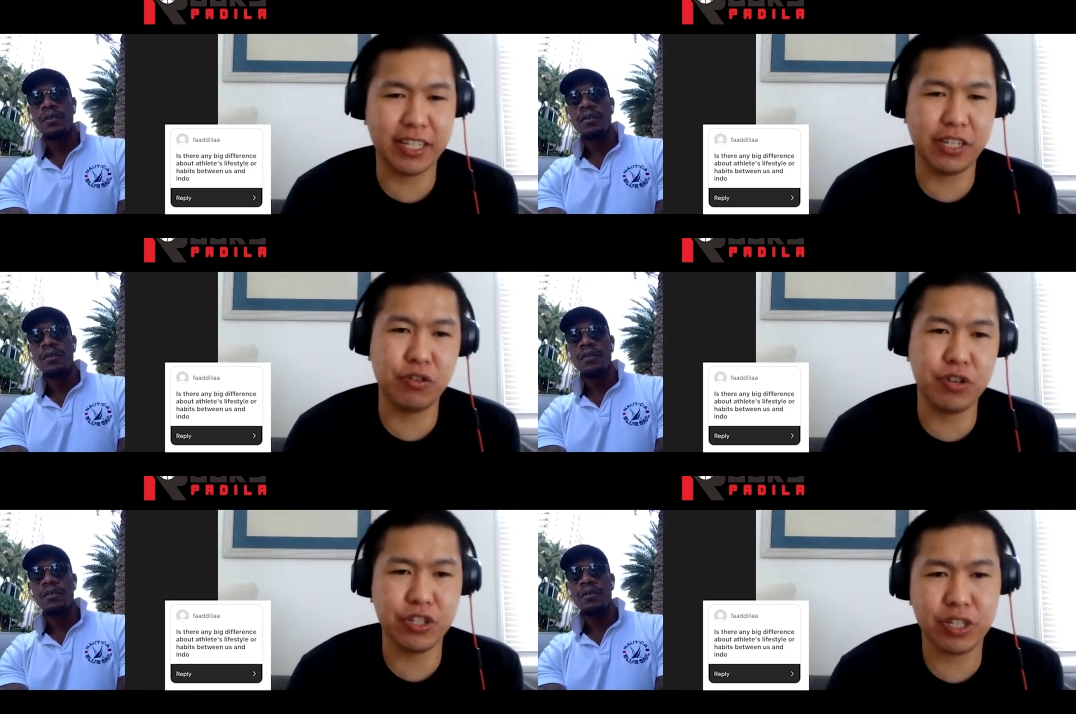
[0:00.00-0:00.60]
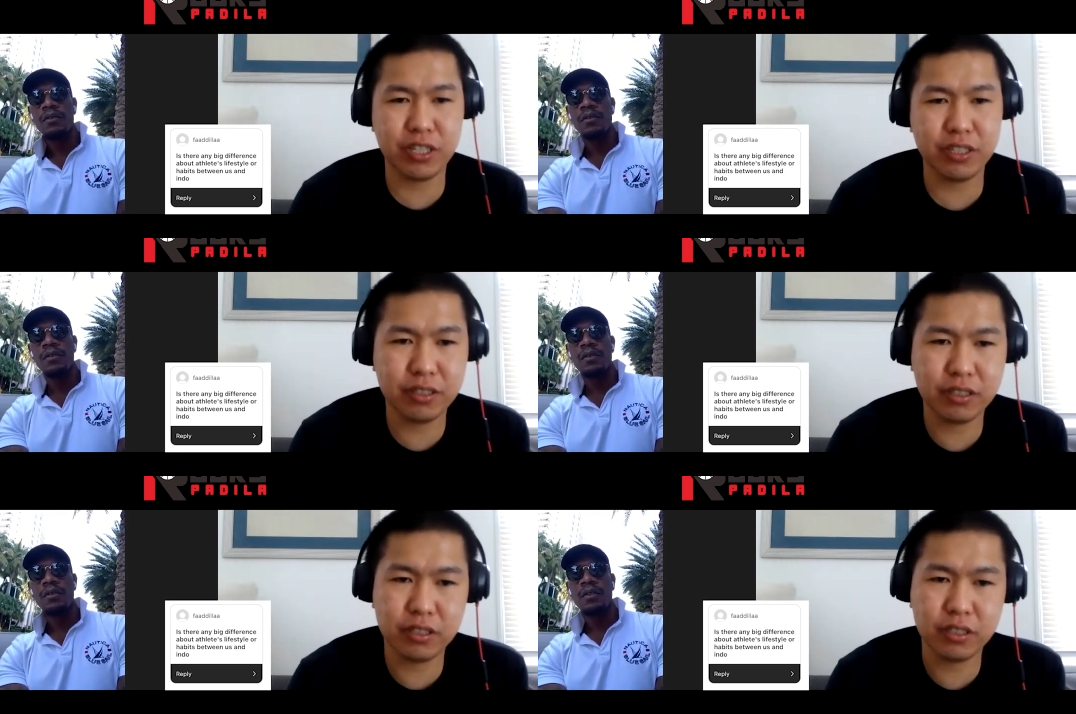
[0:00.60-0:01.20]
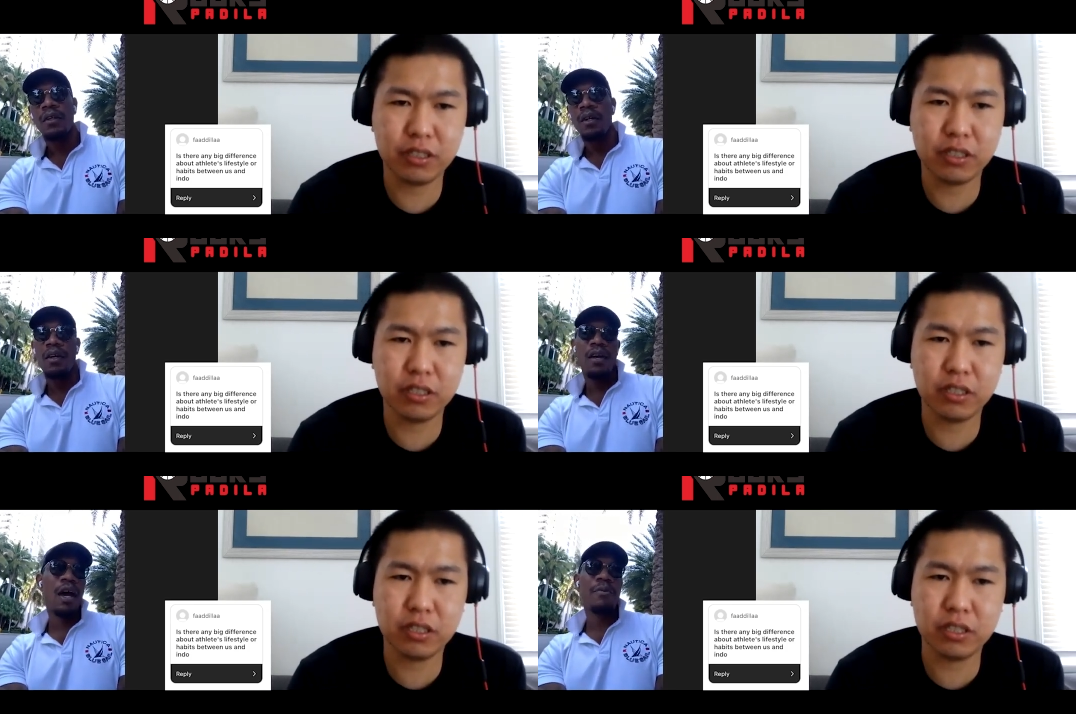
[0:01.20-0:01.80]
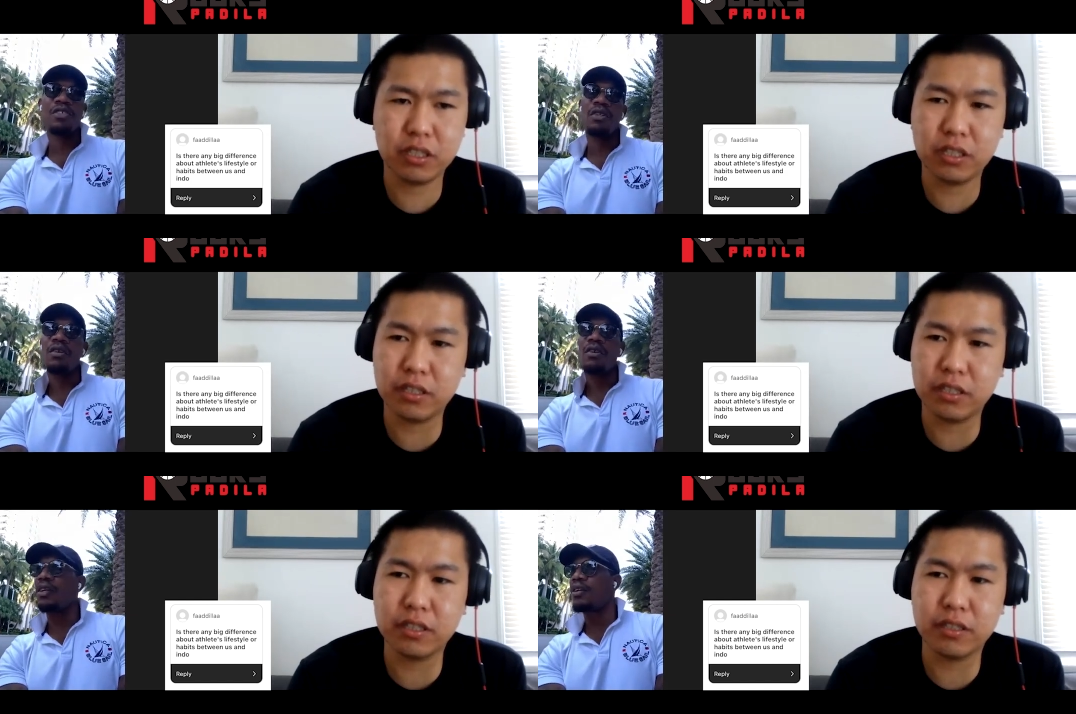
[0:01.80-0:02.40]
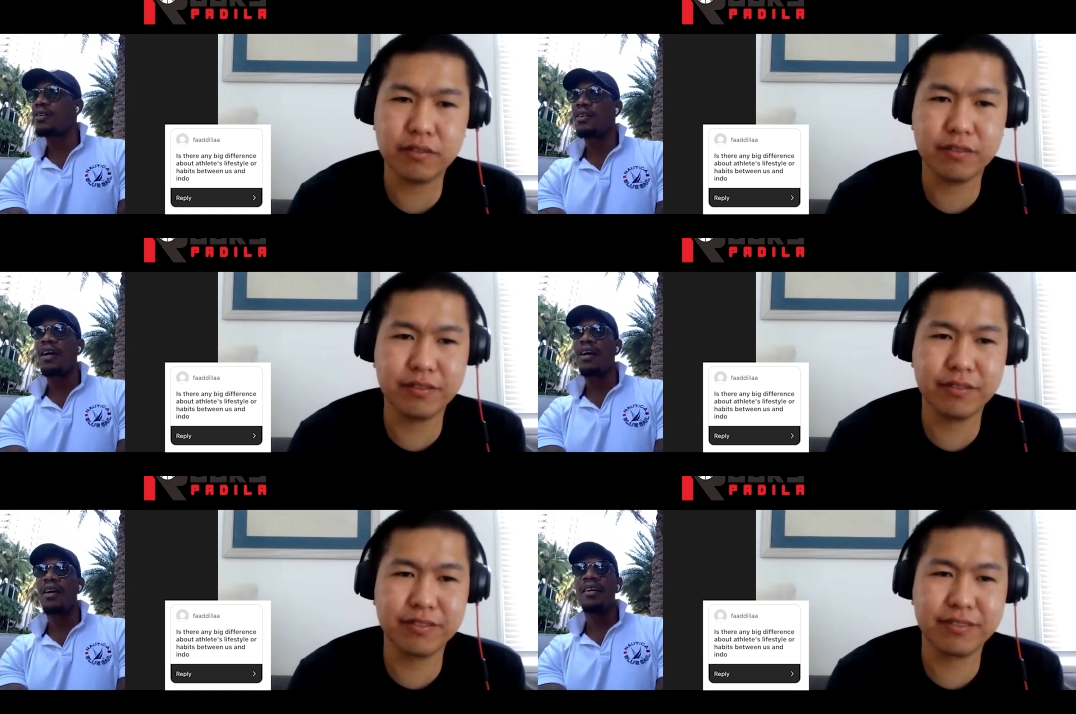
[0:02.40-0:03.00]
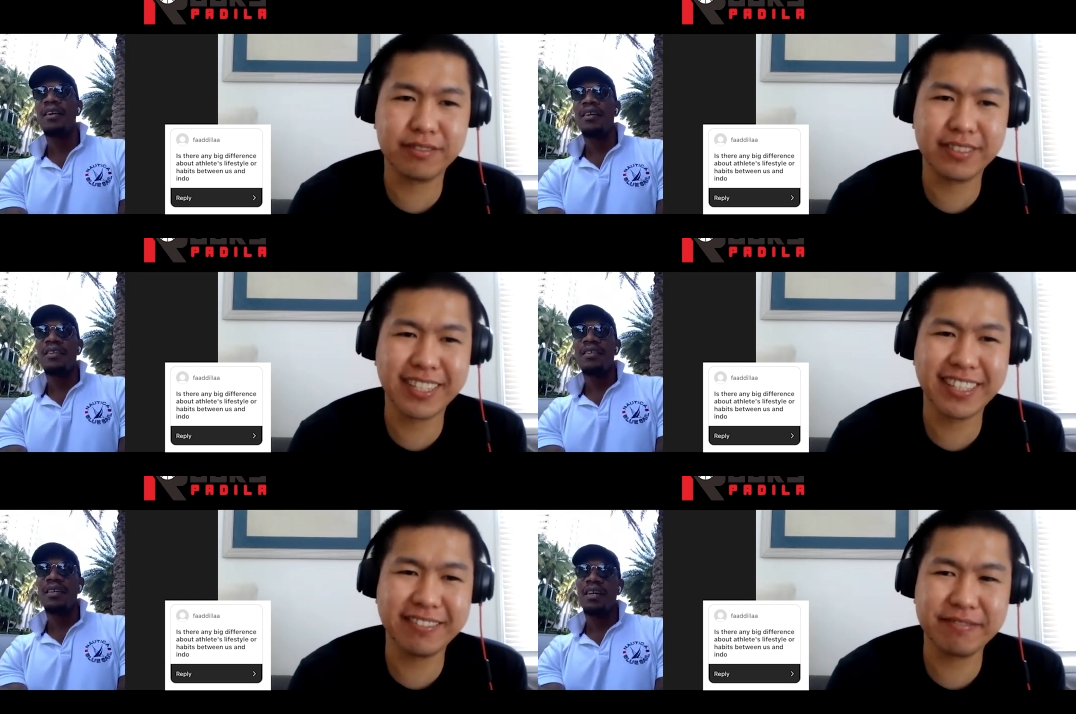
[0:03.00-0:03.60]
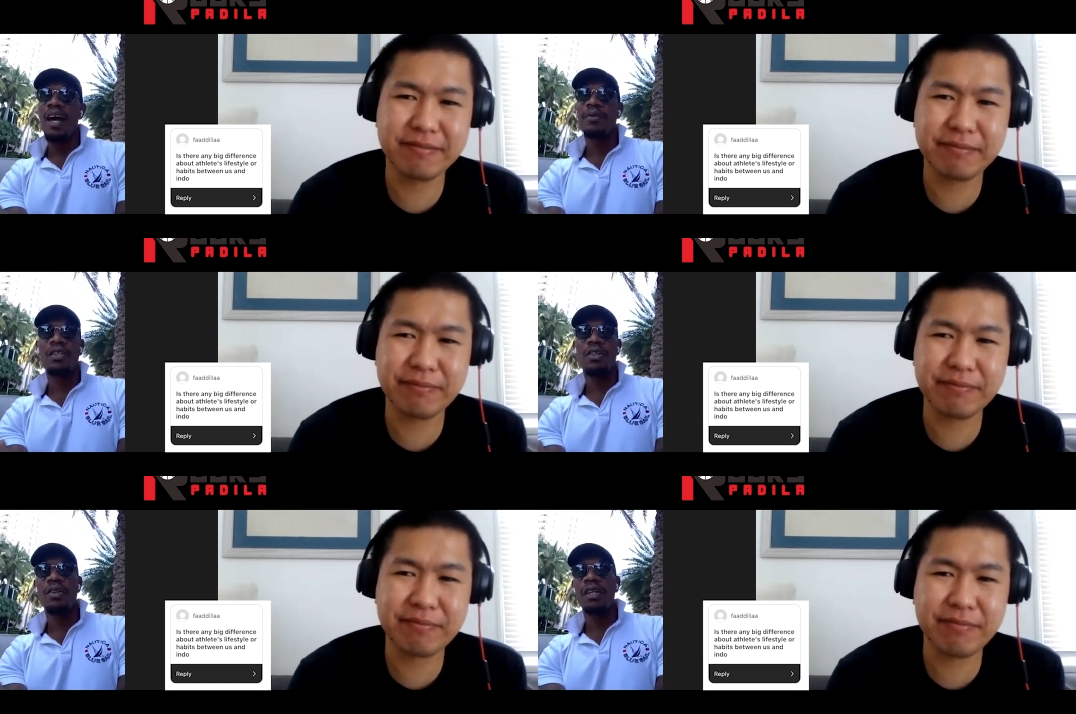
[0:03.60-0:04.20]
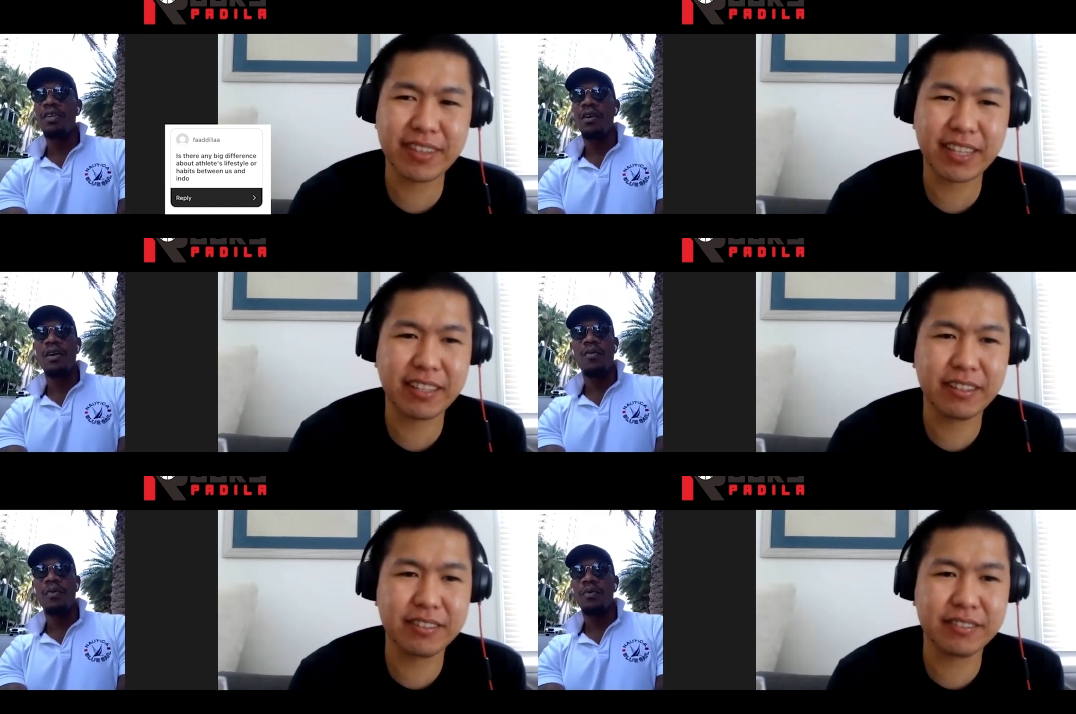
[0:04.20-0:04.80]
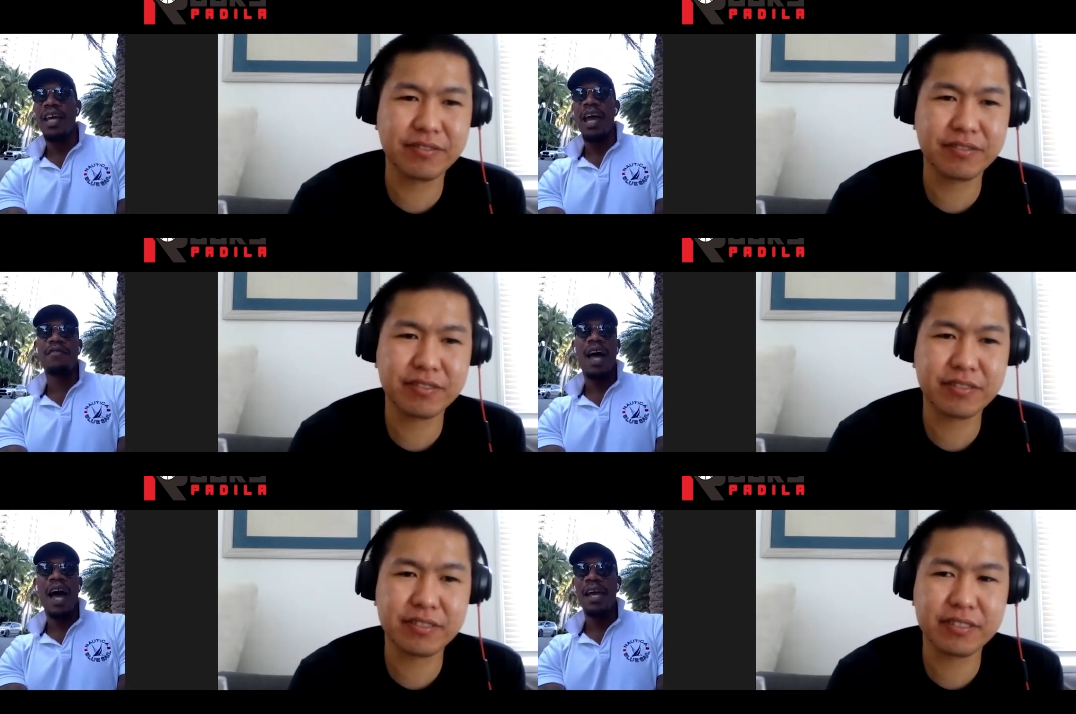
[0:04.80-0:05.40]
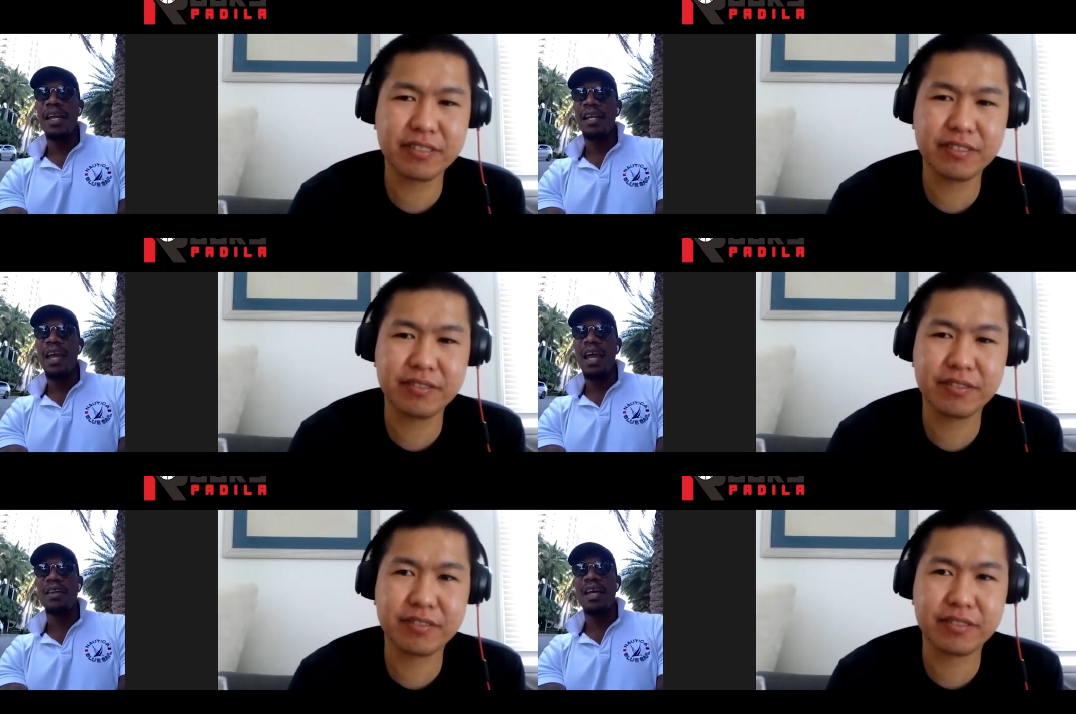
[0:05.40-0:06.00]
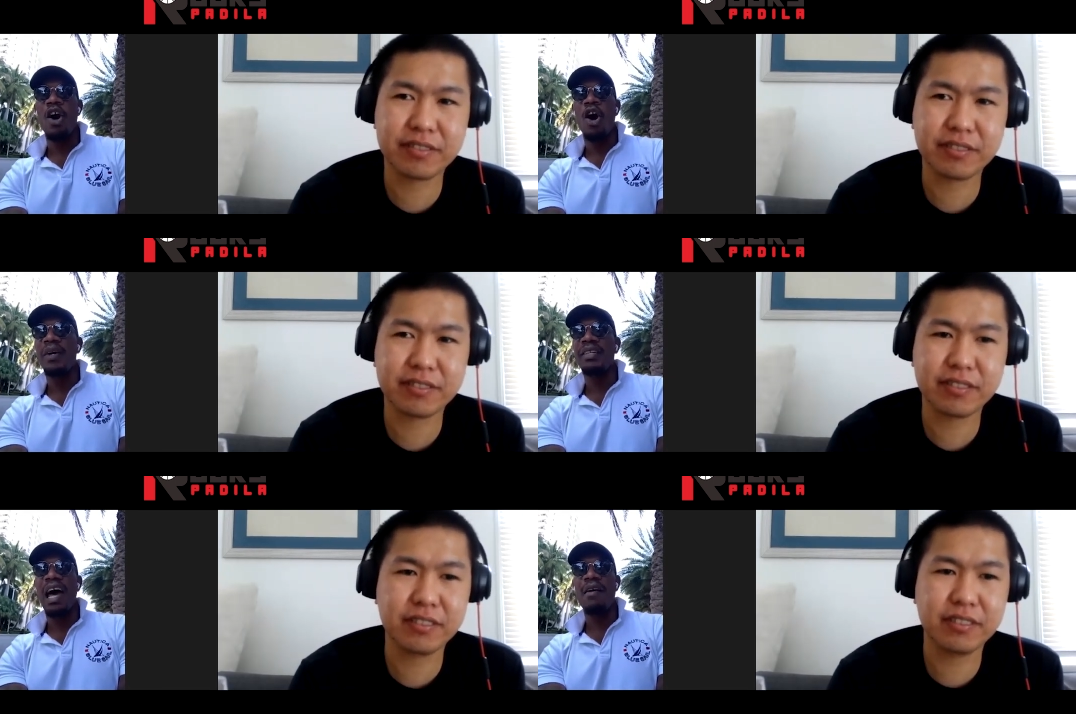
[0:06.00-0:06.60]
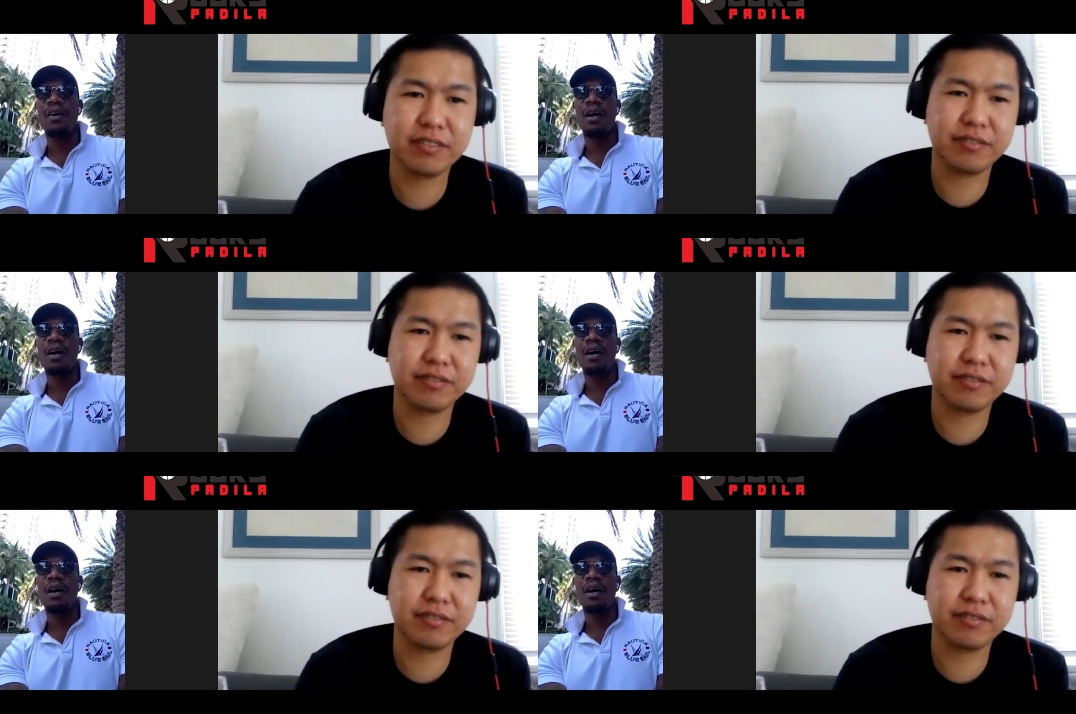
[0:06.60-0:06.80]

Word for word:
Speaker 1: and Indonesia?
Speaker 2: Absolutely. Absolutely. You, they have dieting. They, they always have